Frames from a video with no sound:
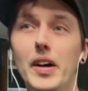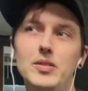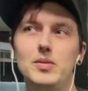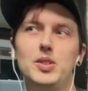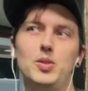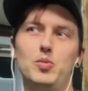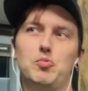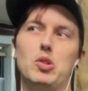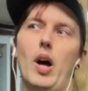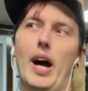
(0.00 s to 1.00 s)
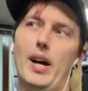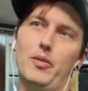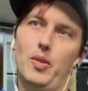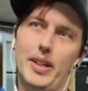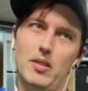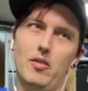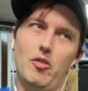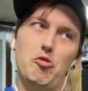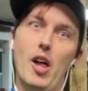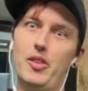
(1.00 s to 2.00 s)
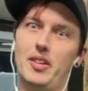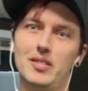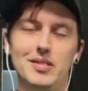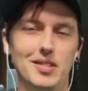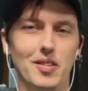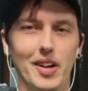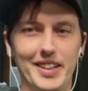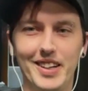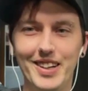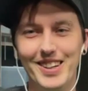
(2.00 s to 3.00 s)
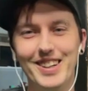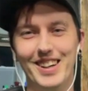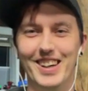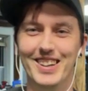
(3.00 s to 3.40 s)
And then we'll have like nothing, like you